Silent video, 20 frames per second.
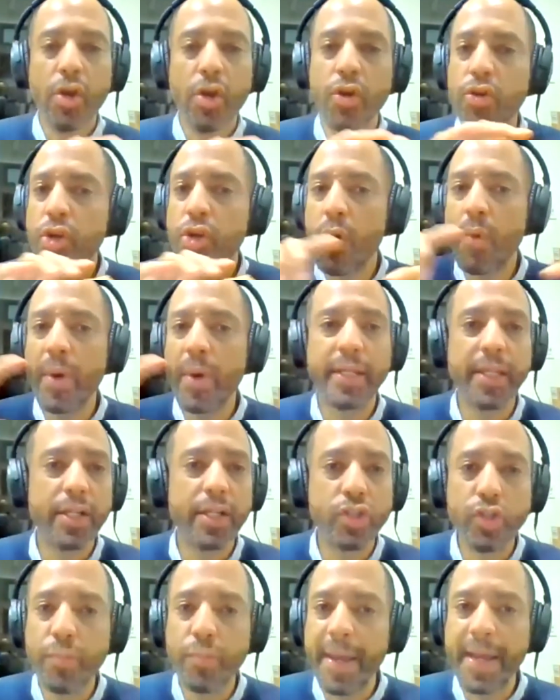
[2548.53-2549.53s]
knowing
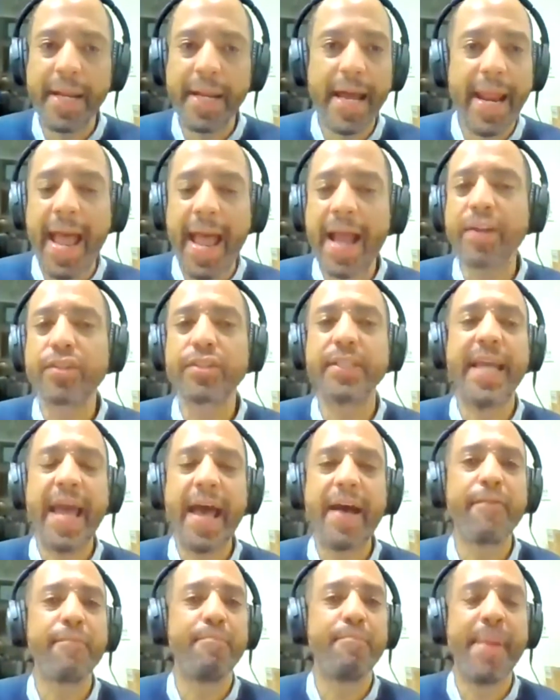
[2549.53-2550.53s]
that you may not actually
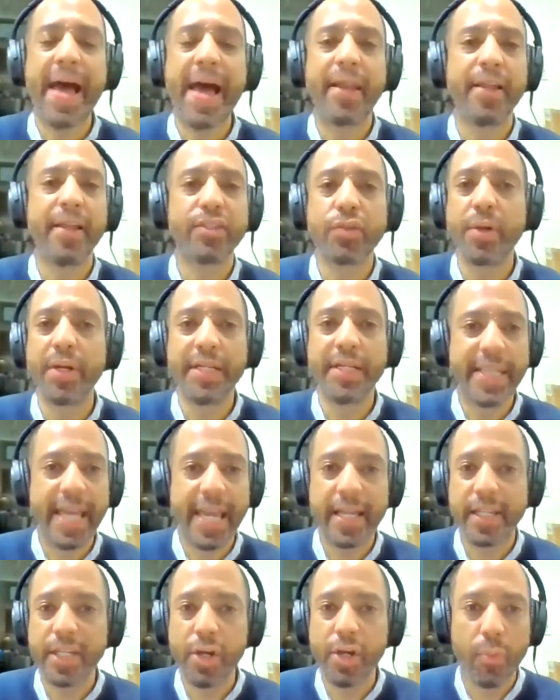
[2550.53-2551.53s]
have balance on a
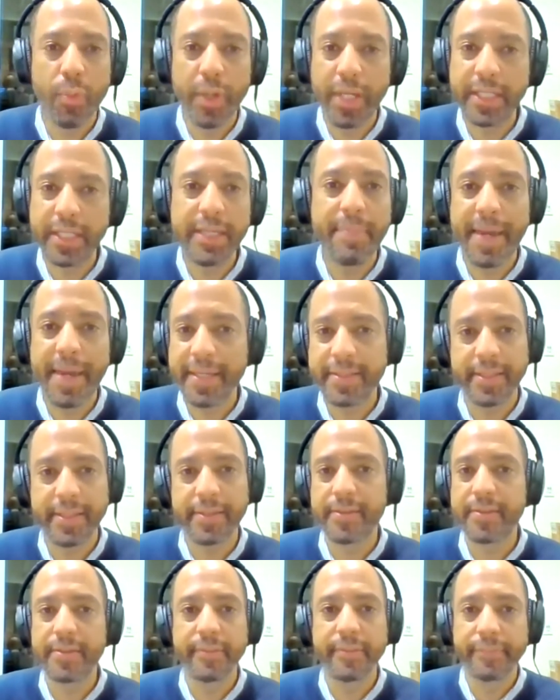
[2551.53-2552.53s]
daily or weekly
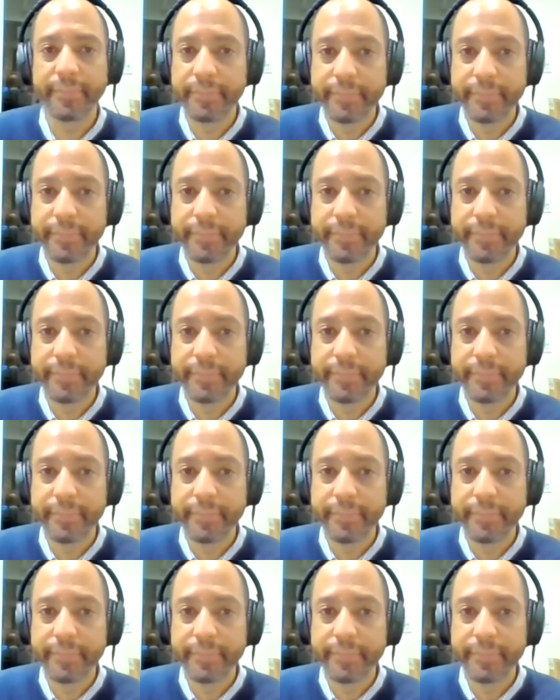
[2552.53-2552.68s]
basis.